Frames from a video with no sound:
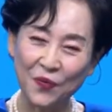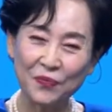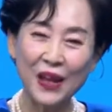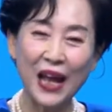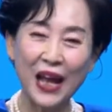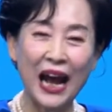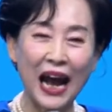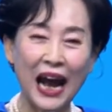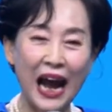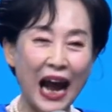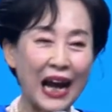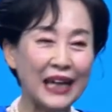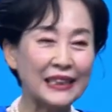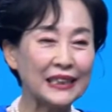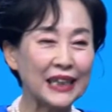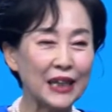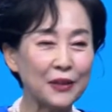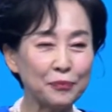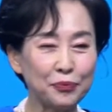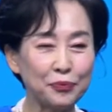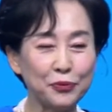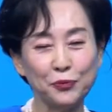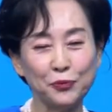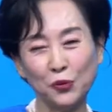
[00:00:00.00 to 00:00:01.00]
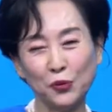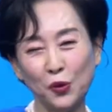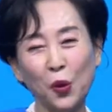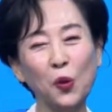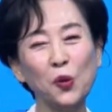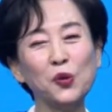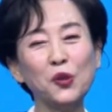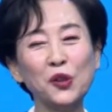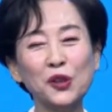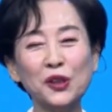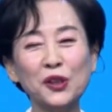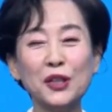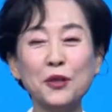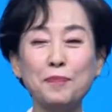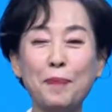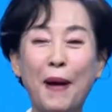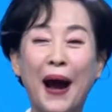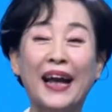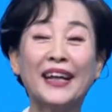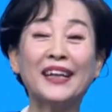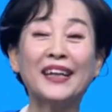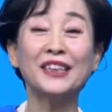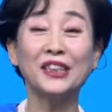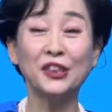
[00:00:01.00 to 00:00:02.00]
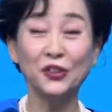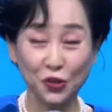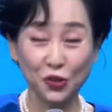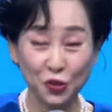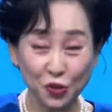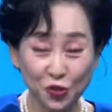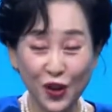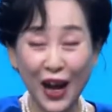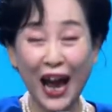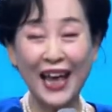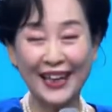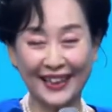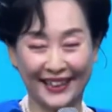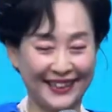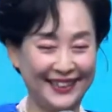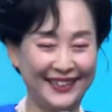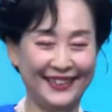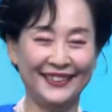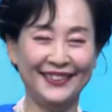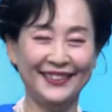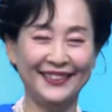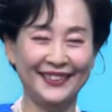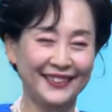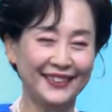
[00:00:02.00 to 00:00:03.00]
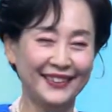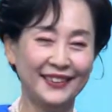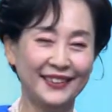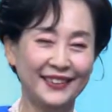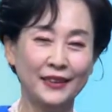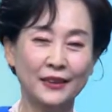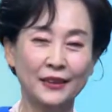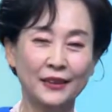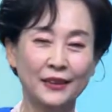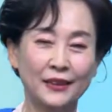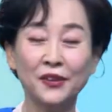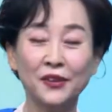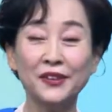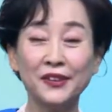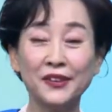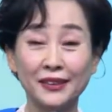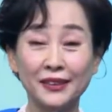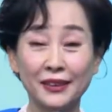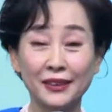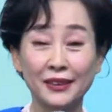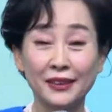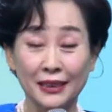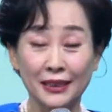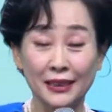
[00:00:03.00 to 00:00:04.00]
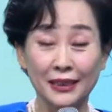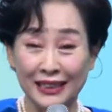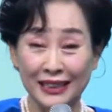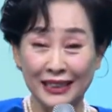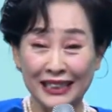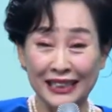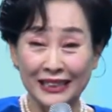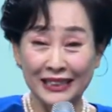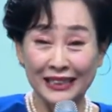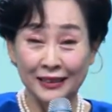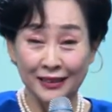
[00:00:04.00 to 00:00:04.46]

I just wash my face. I used a toner.